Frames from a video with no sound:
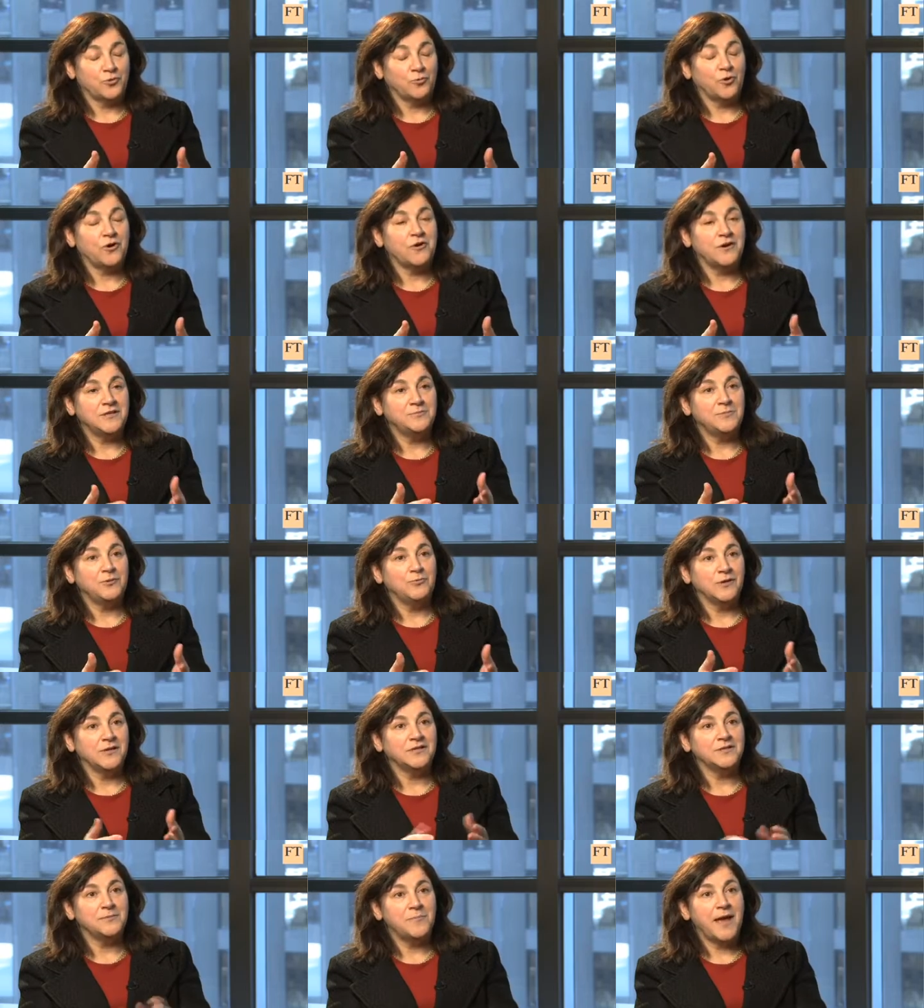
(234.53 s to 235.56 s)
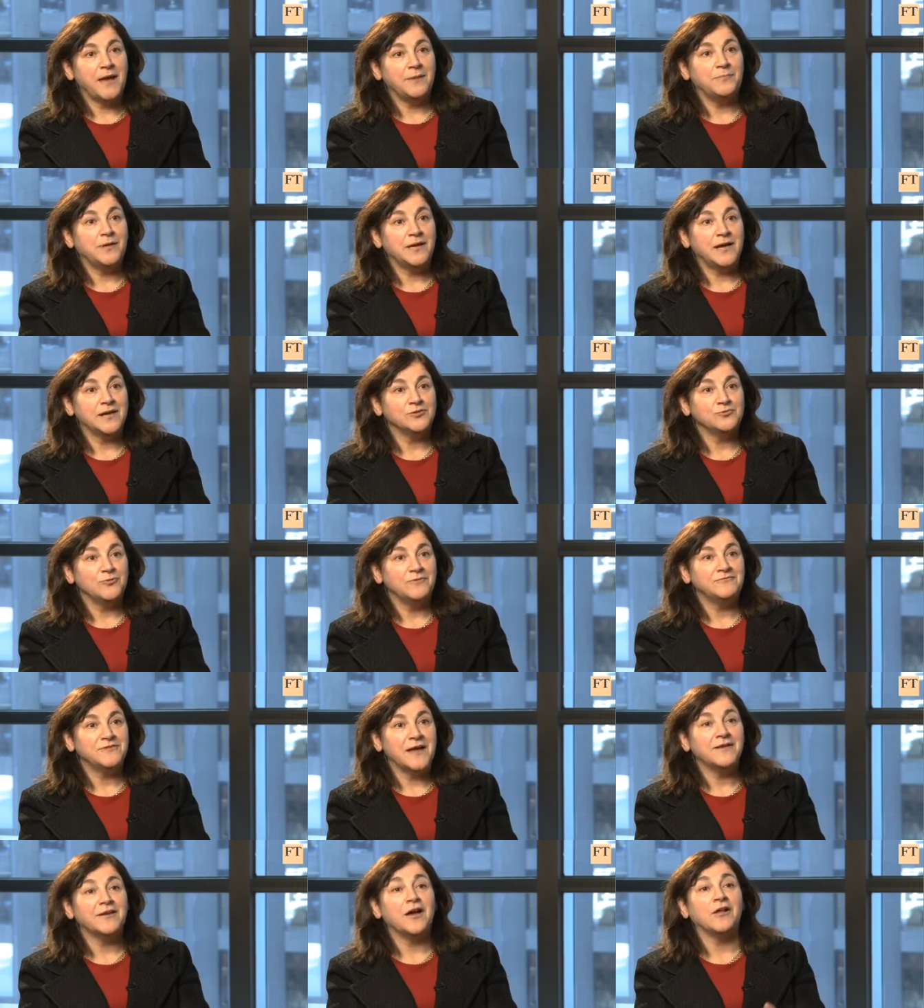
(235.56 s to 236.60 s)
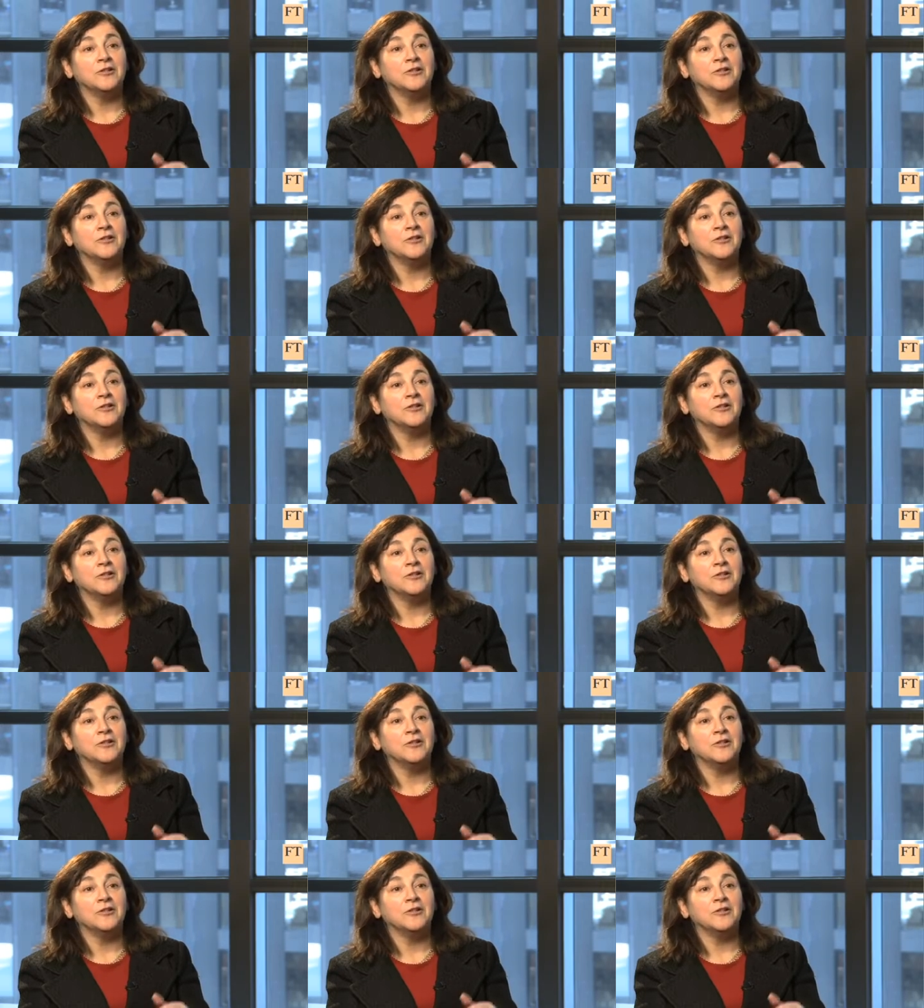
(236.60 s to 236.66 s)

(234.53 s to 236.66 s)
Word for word: are going to be willing to pay because we've done